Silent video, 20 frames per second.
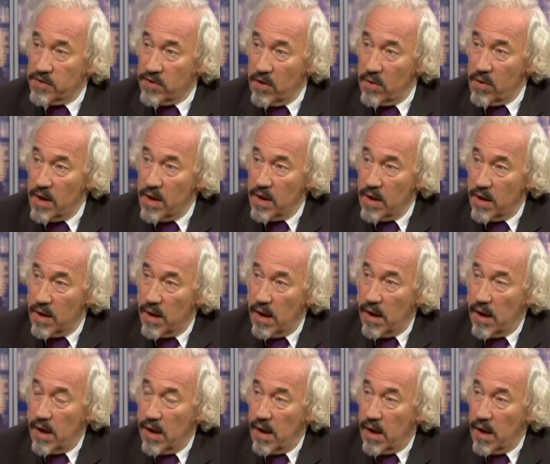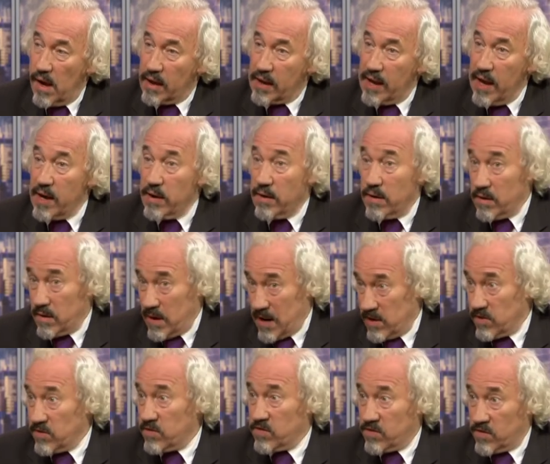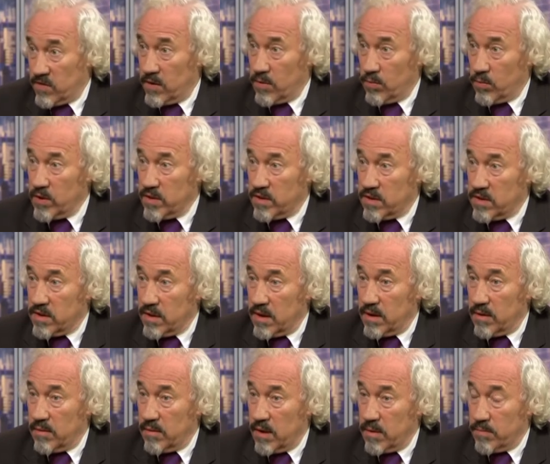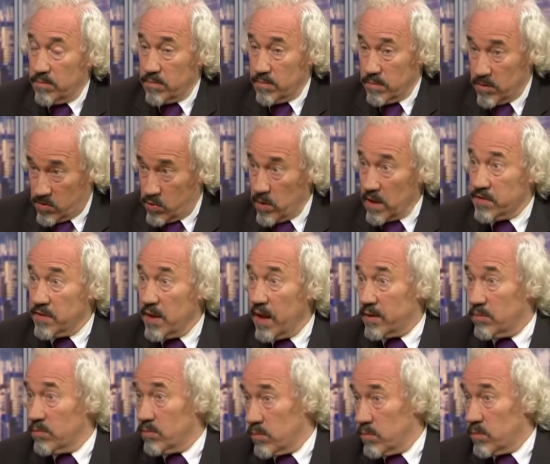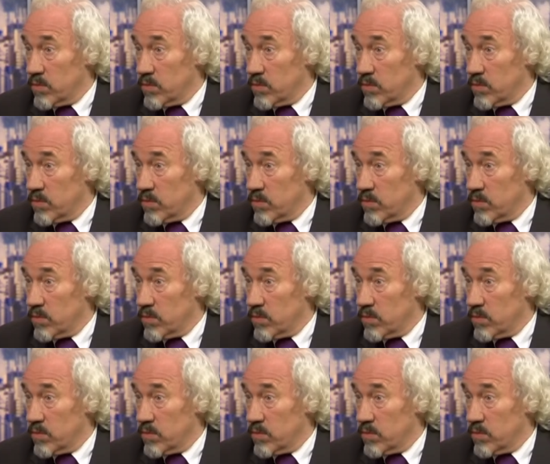So again, as with The Twelfth Night,